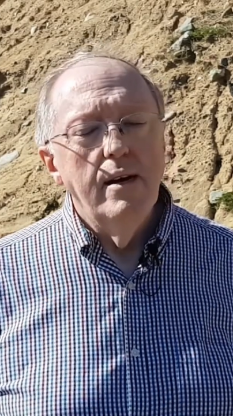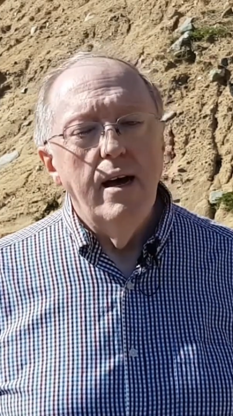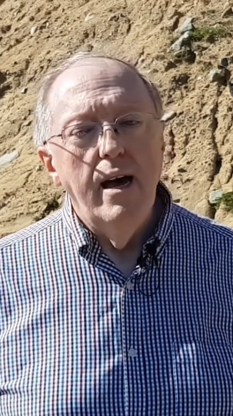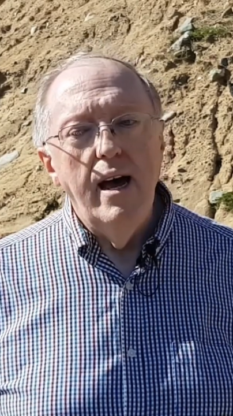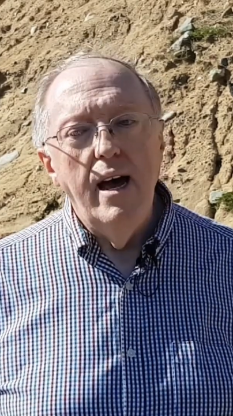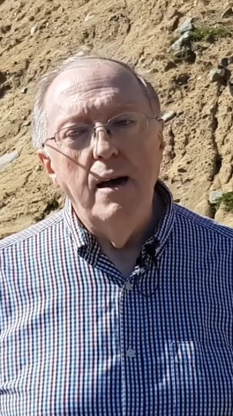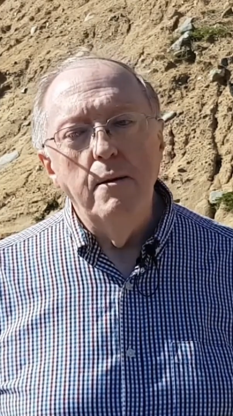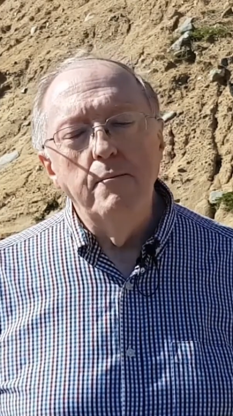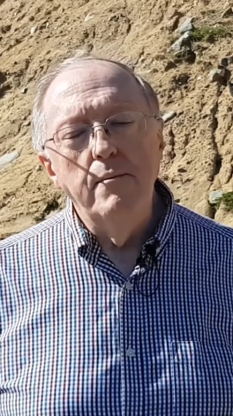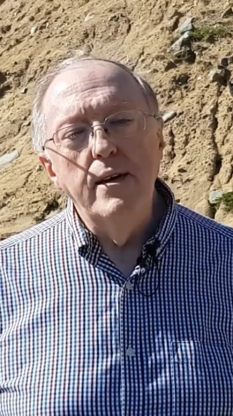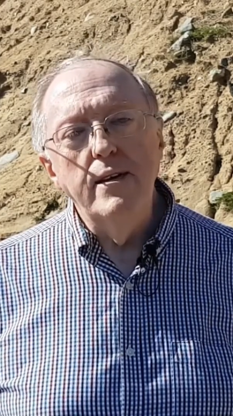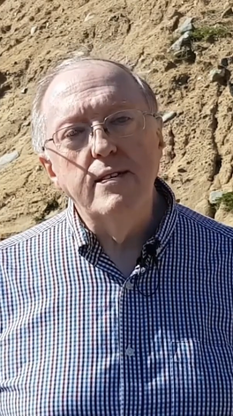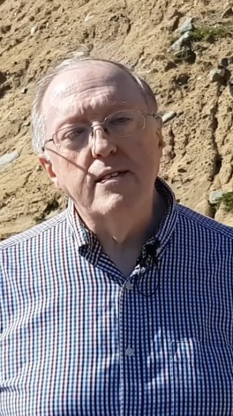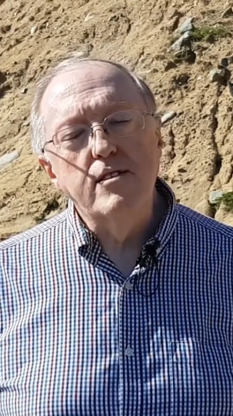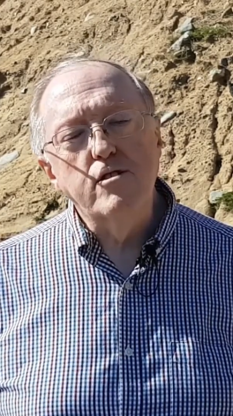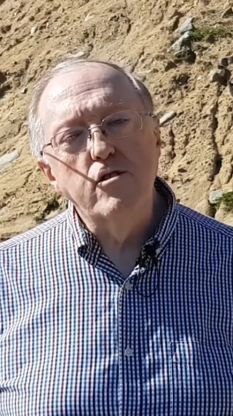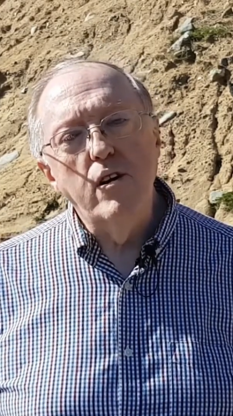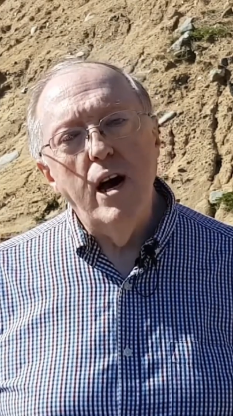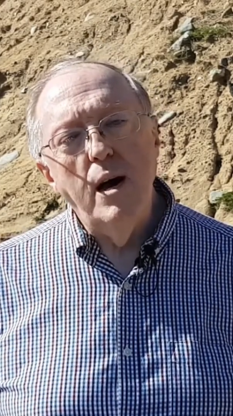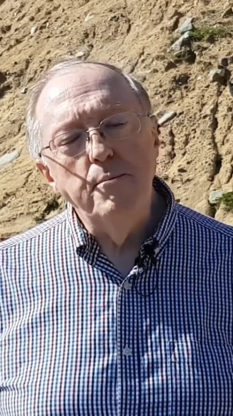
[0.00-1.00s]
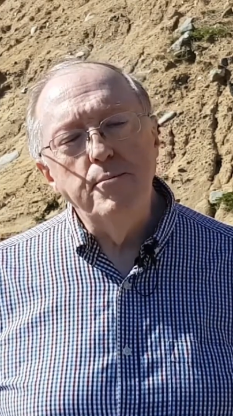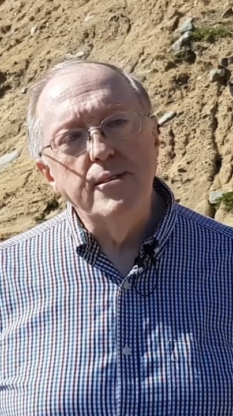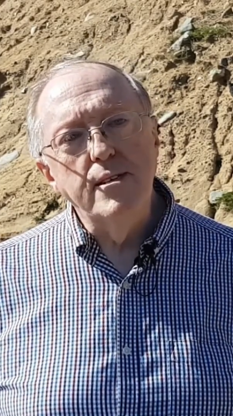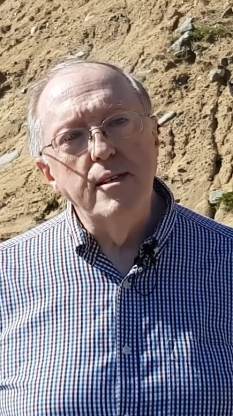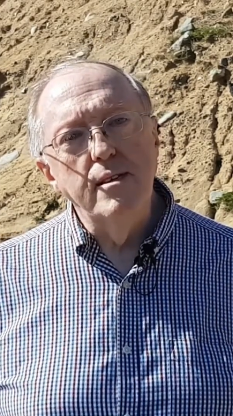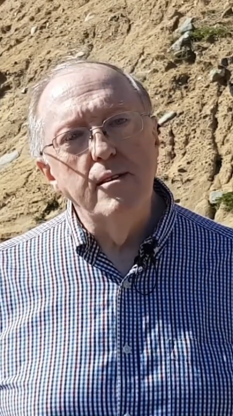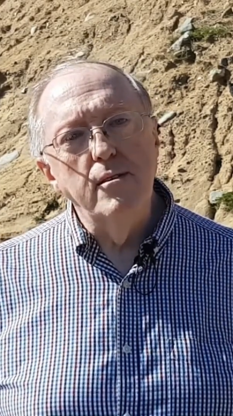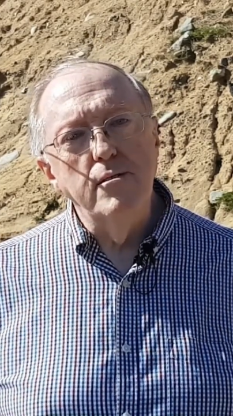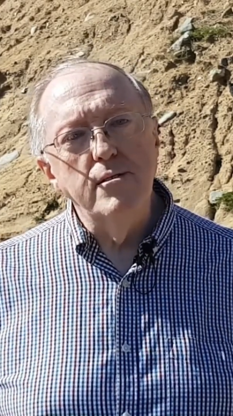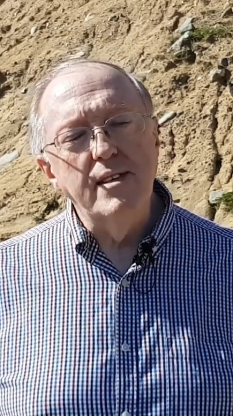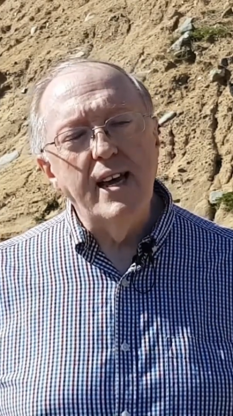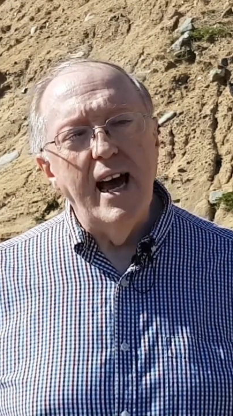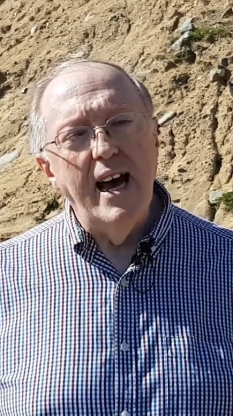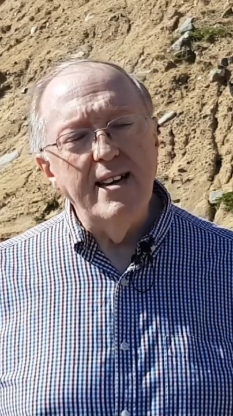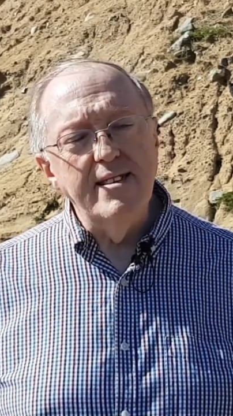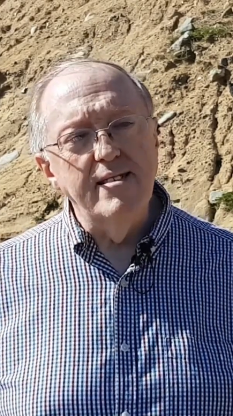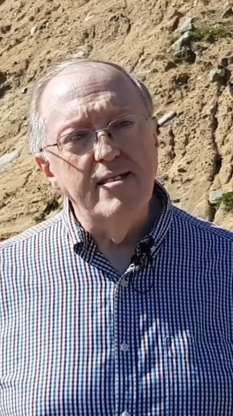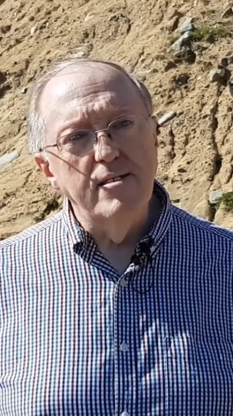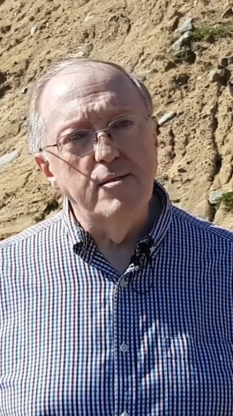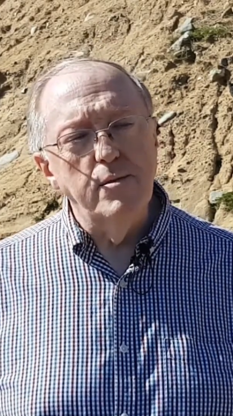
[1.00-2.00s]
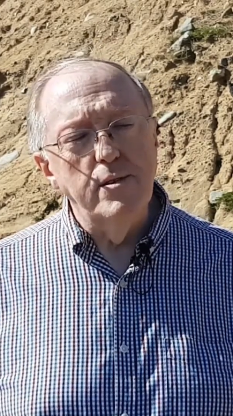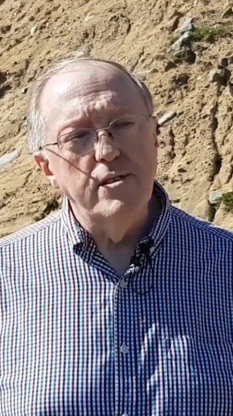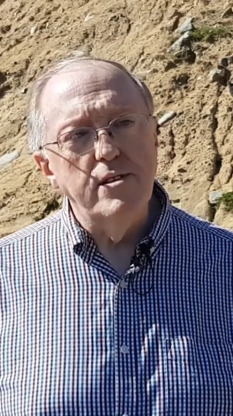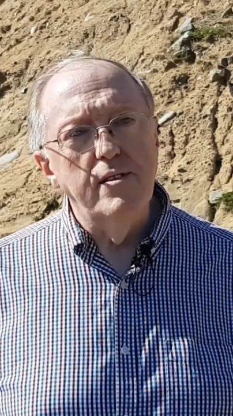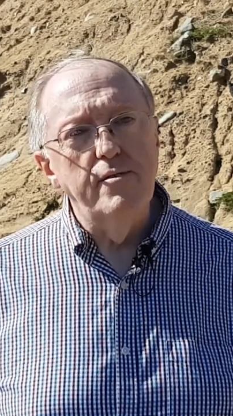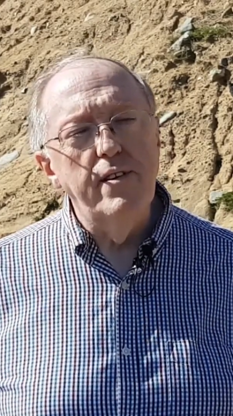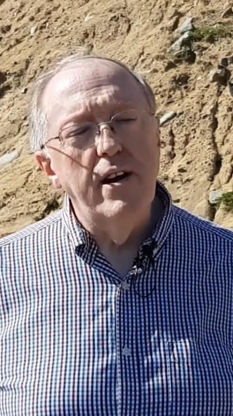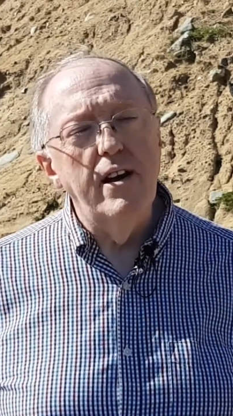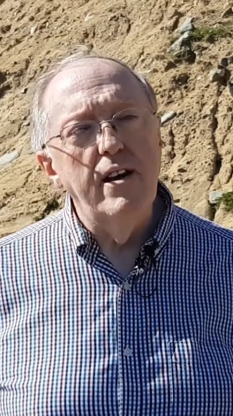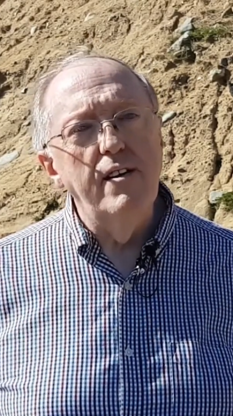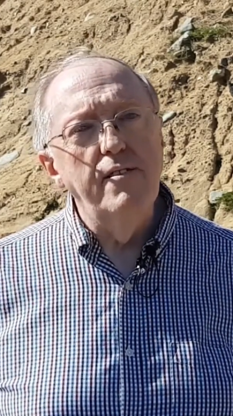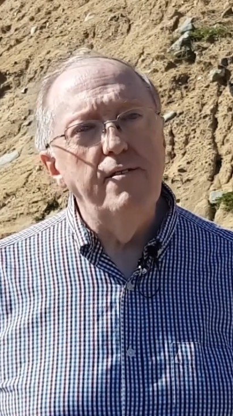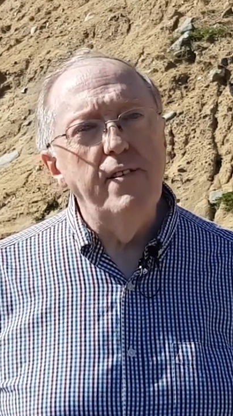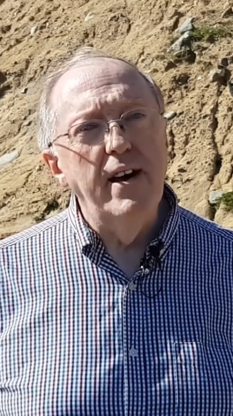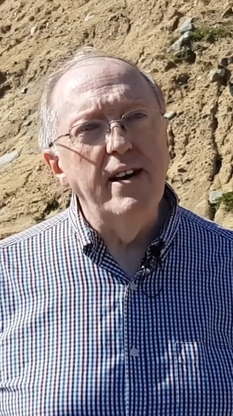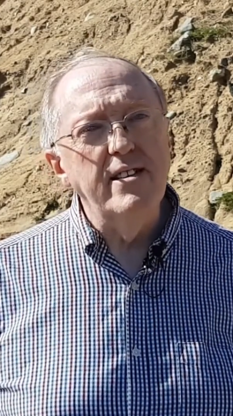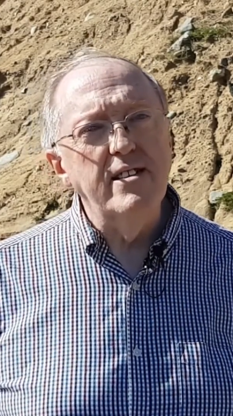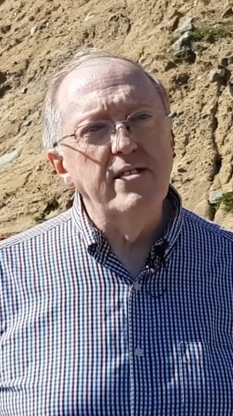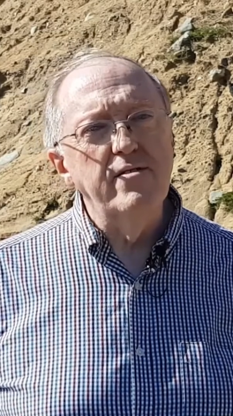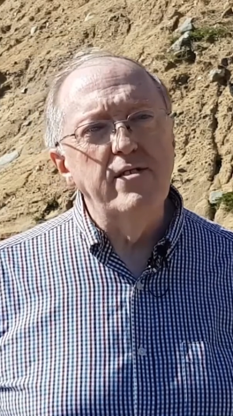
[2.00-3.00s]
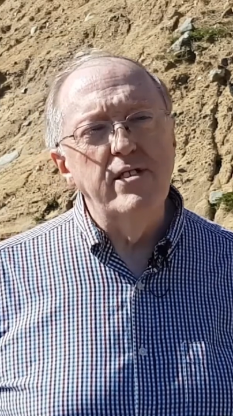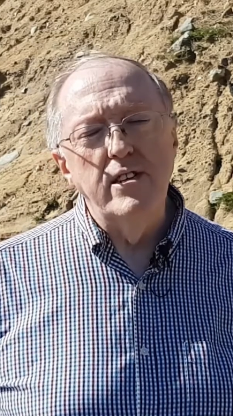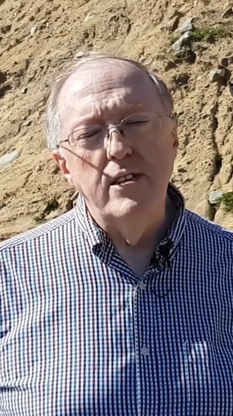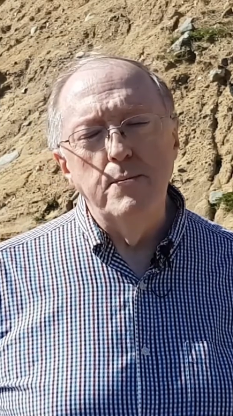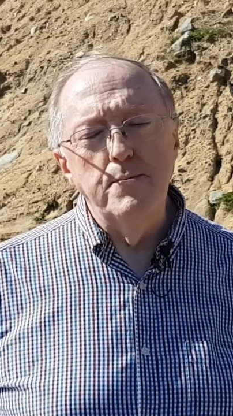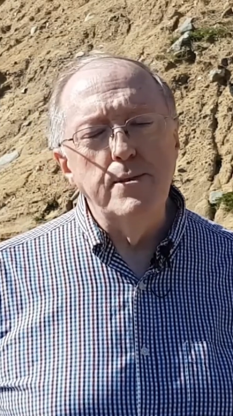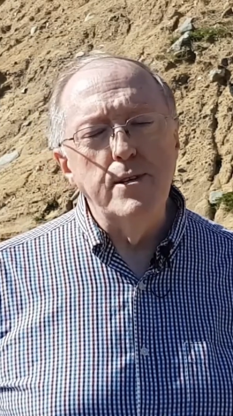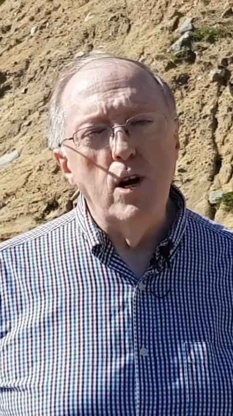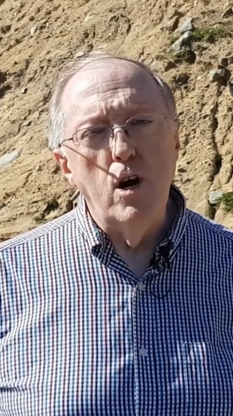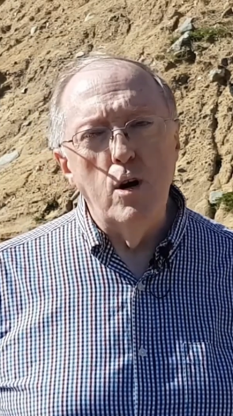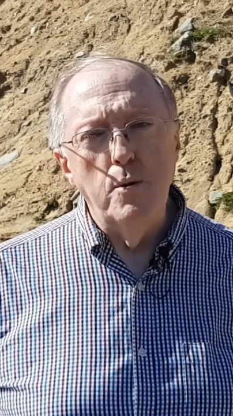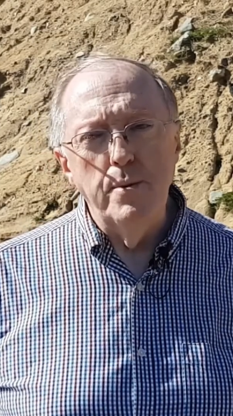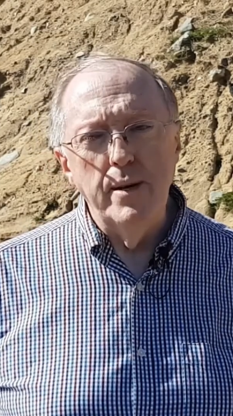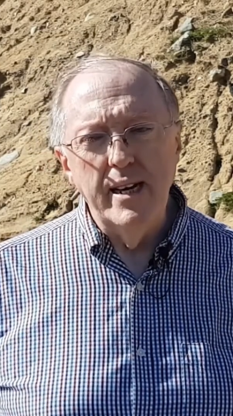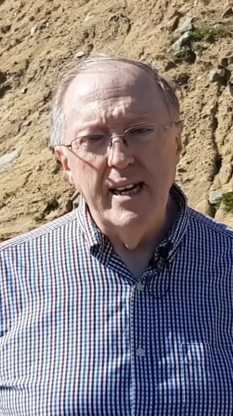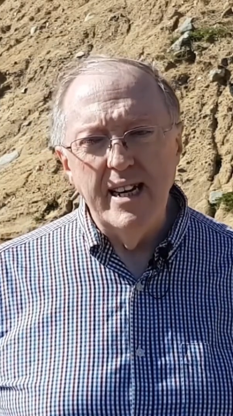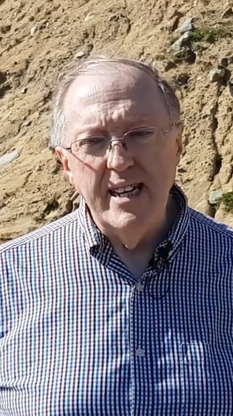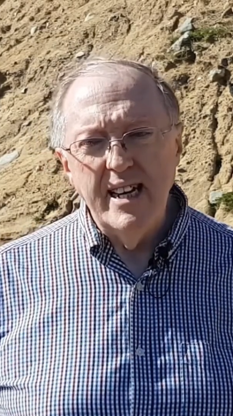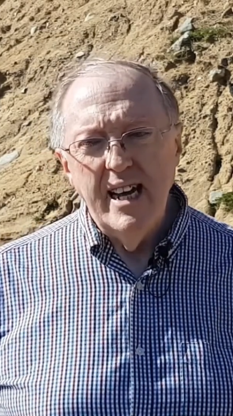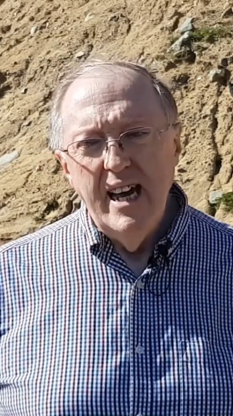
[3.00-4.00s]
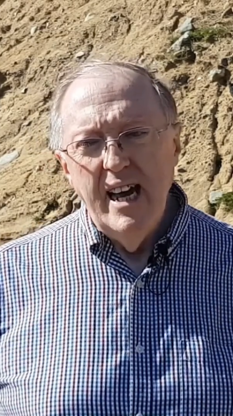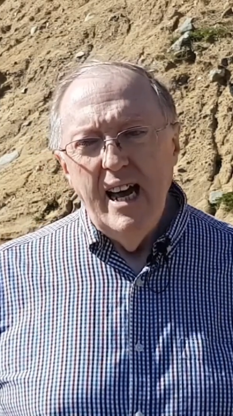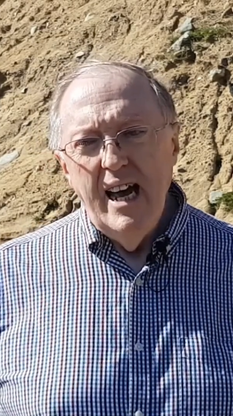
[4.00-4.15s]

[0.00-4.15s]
it's trapped in those gases, which are very effective in absorbing it.